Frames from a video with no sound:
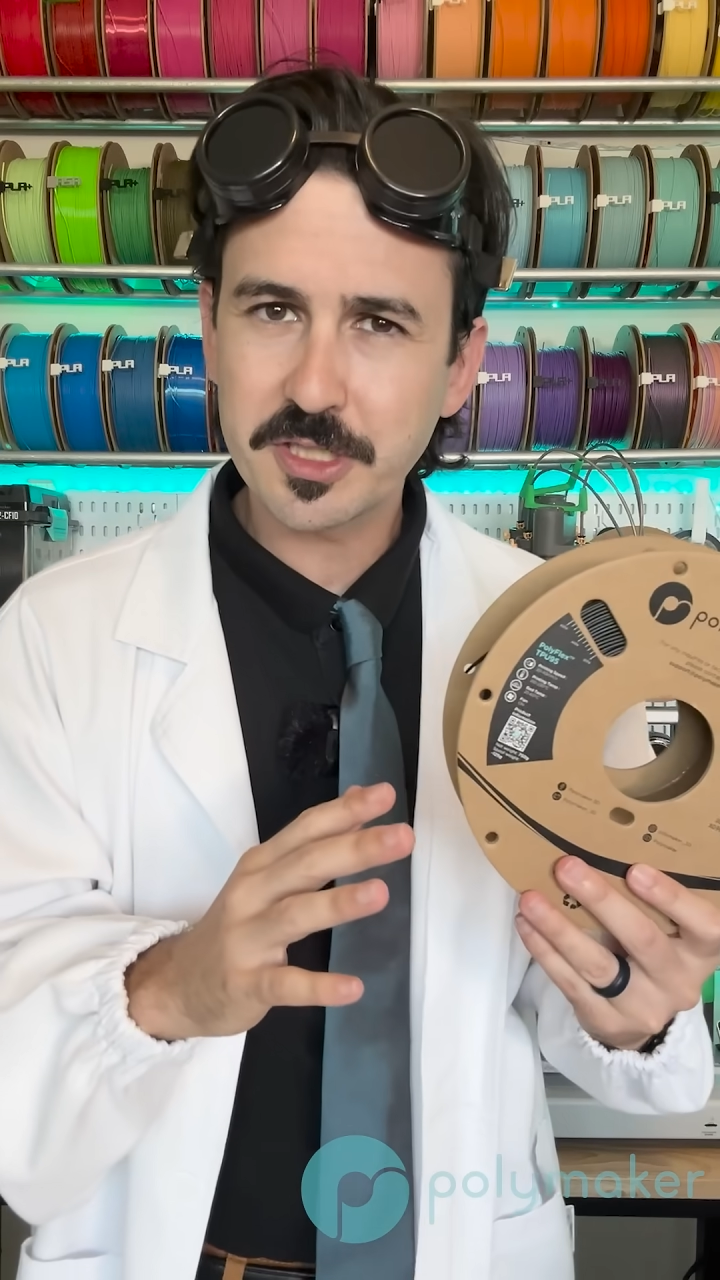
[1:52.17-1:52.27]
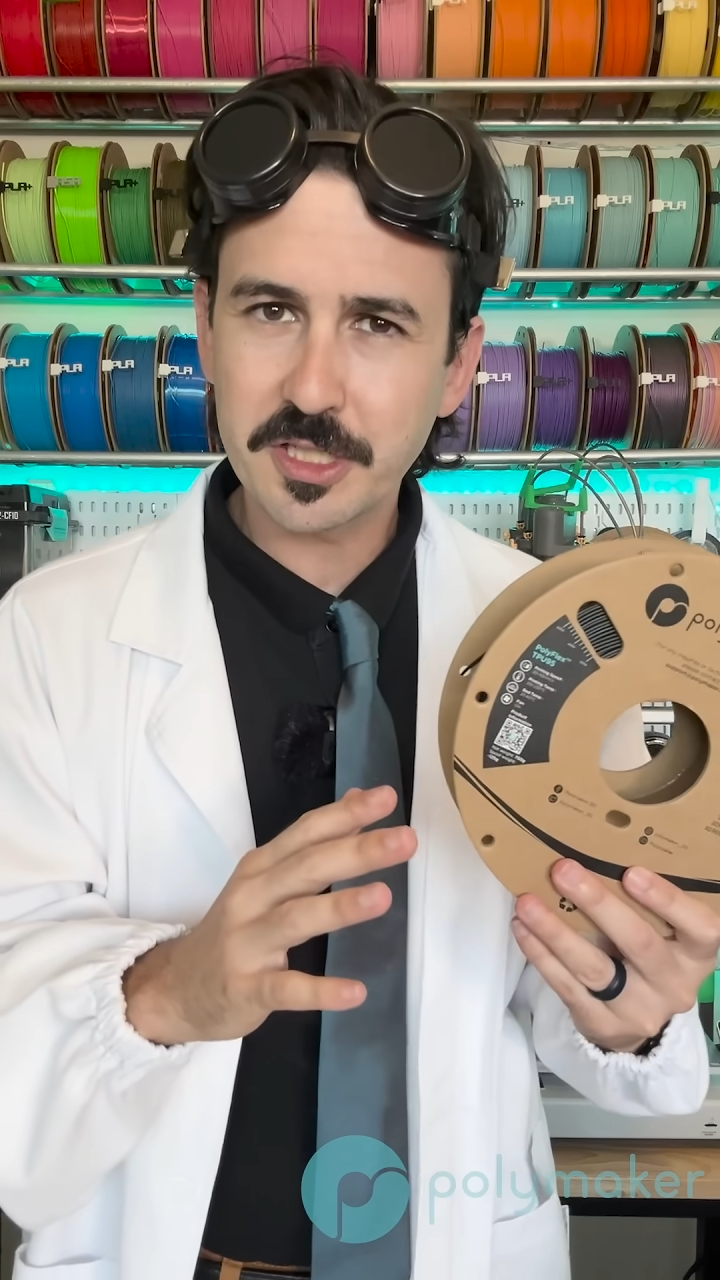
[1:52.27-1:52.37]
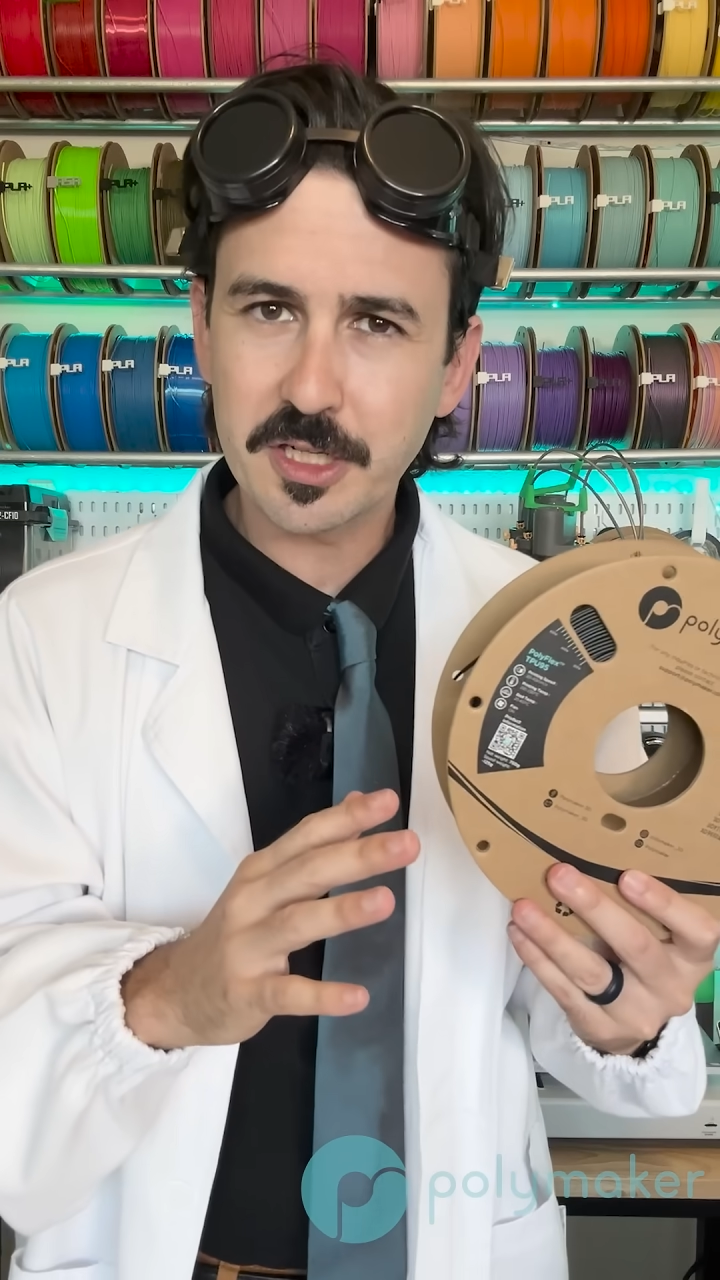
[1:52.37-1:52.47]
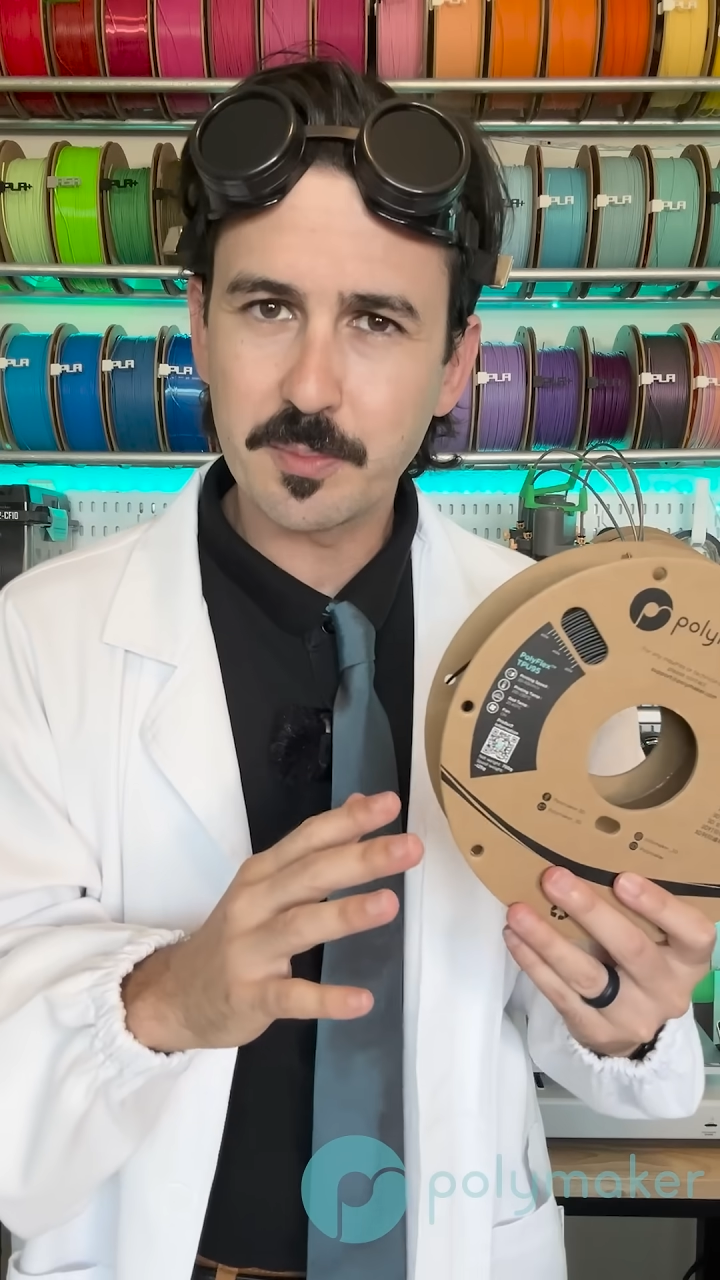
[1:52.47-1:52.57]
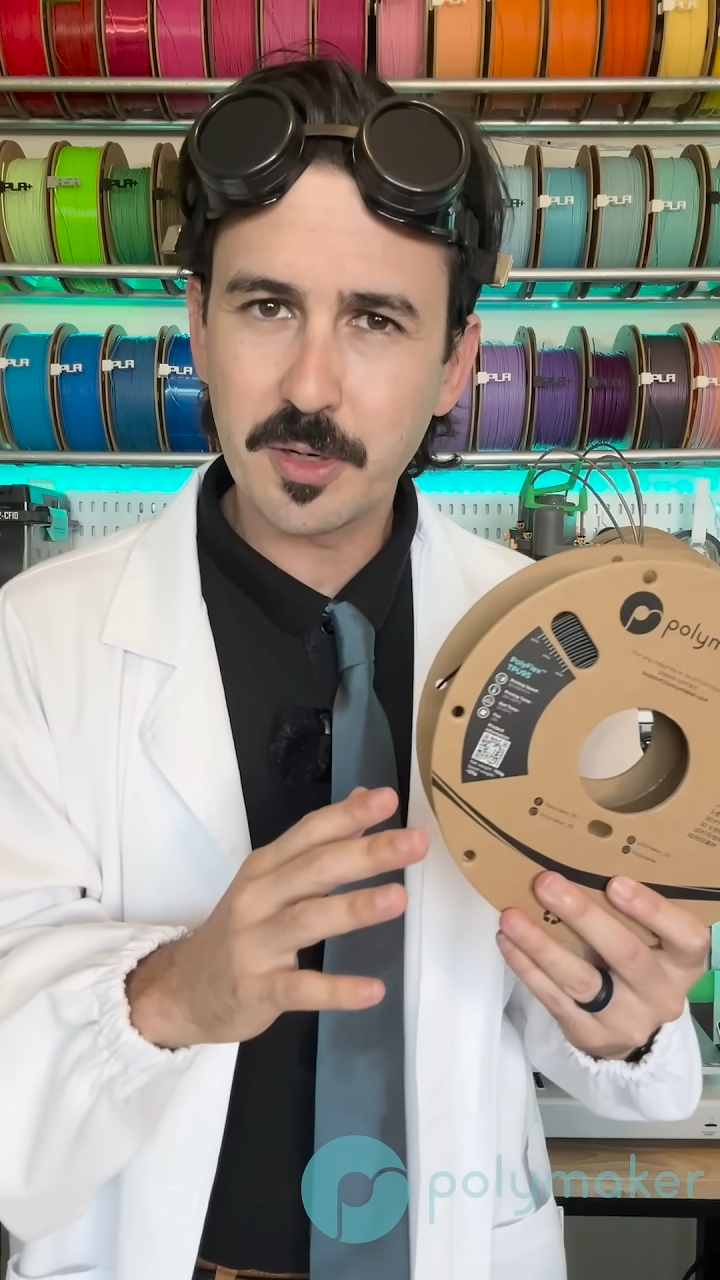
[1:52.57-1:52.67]
it
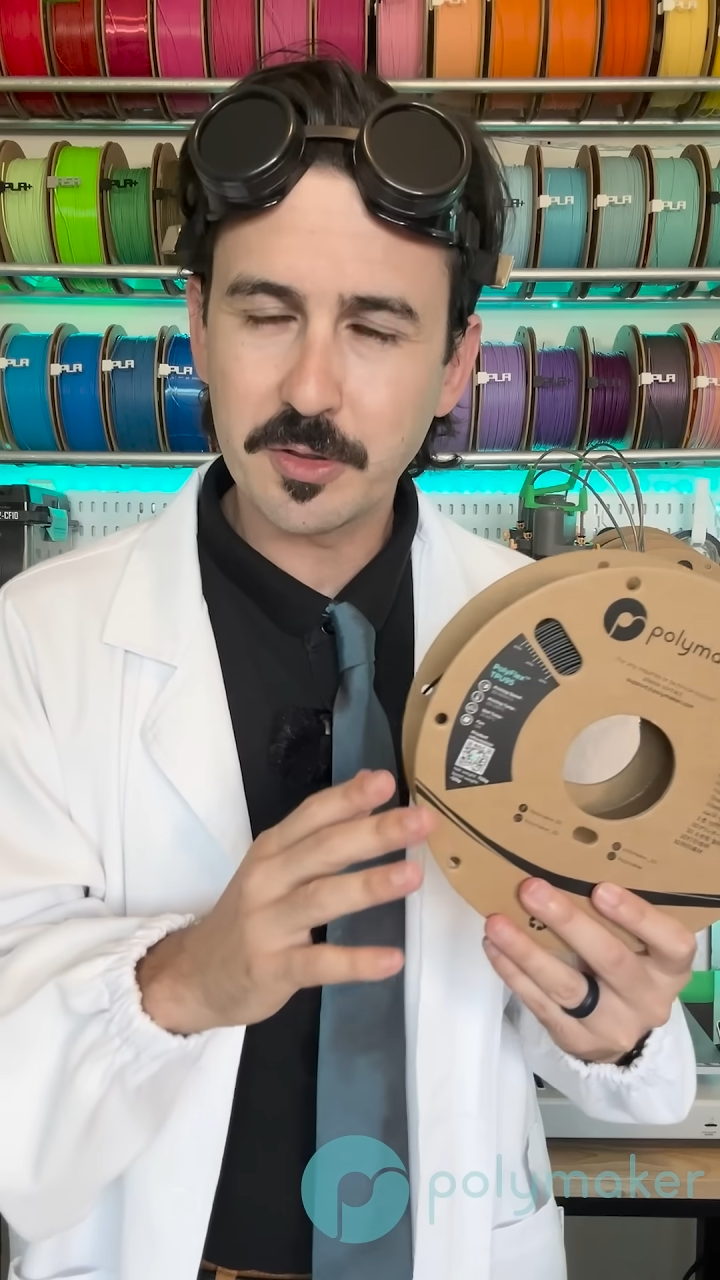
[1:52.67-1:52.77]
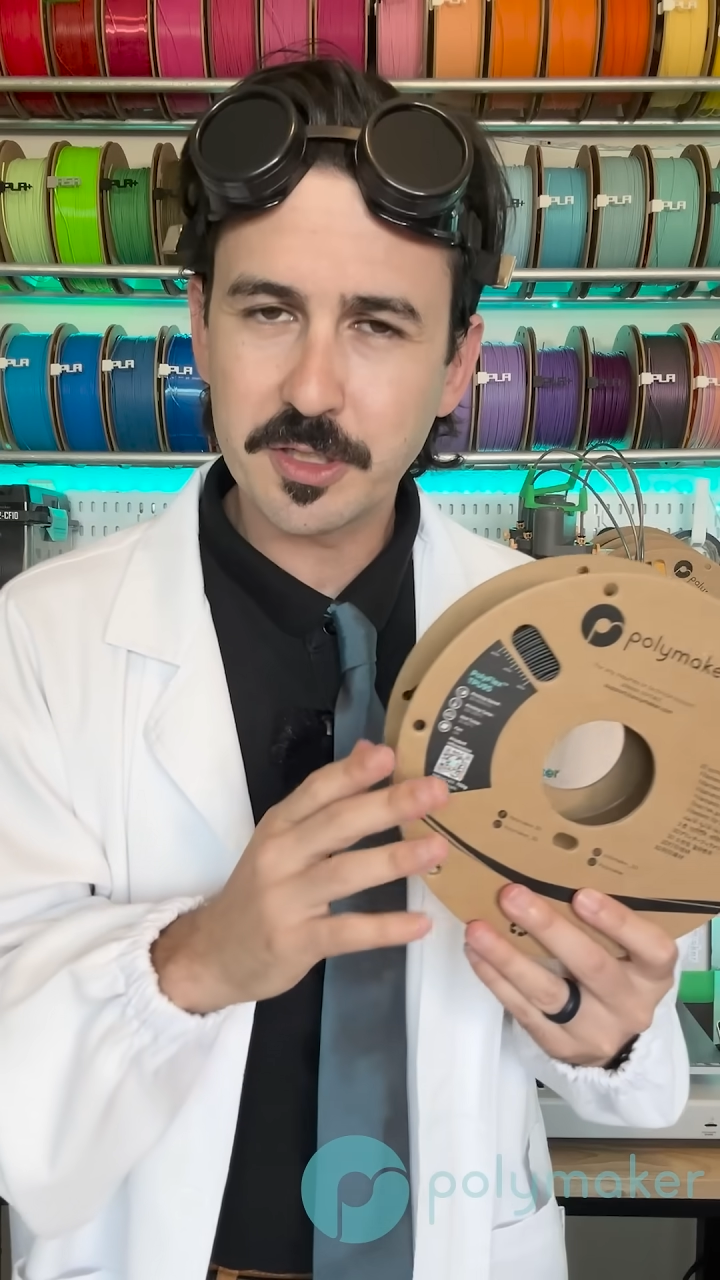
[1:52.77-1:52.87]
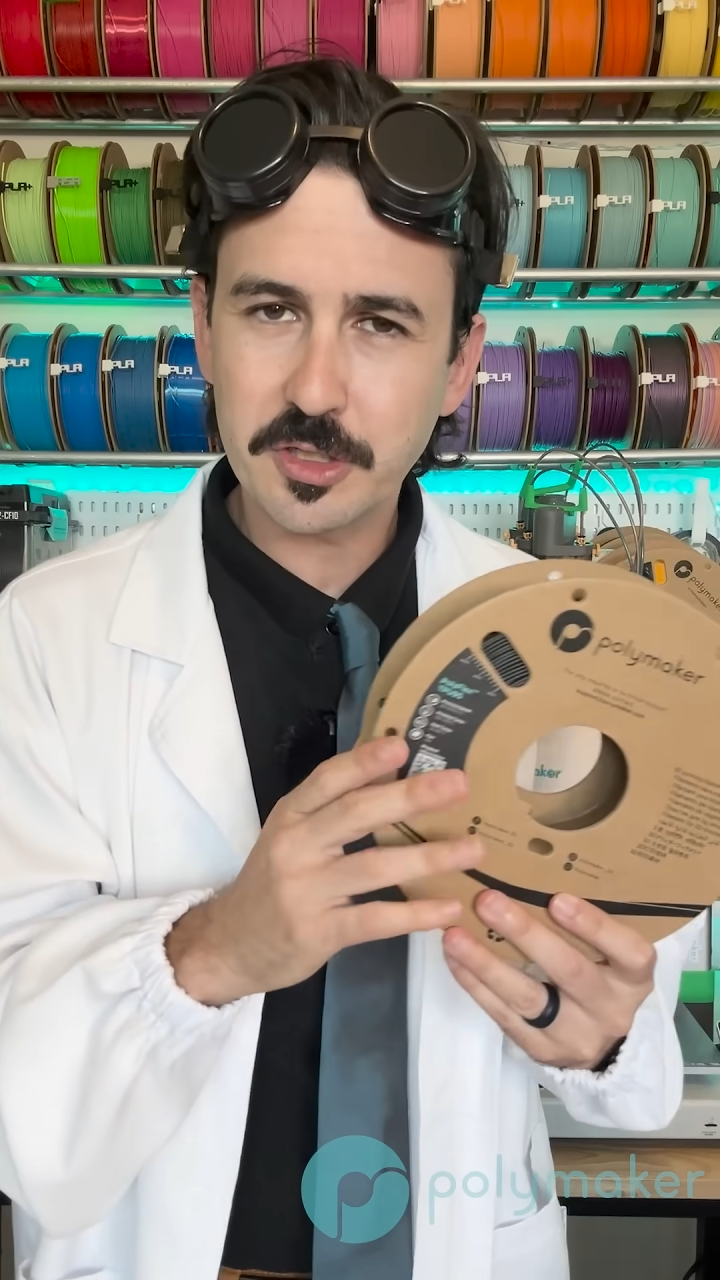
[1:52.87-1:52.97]
on a Bowden